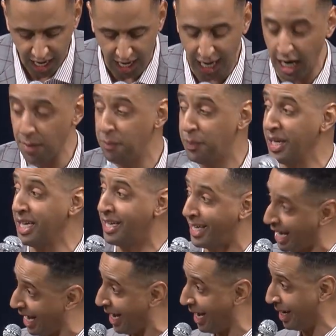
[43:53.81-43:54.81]
and
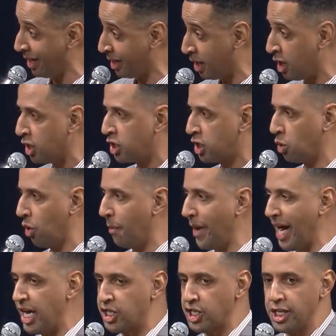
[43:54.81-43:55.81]
begin to
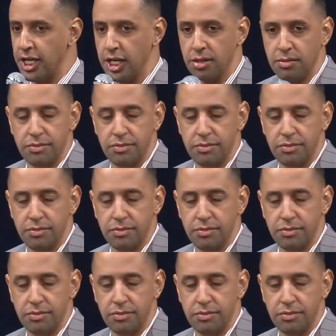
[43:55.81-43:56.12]
imagine it.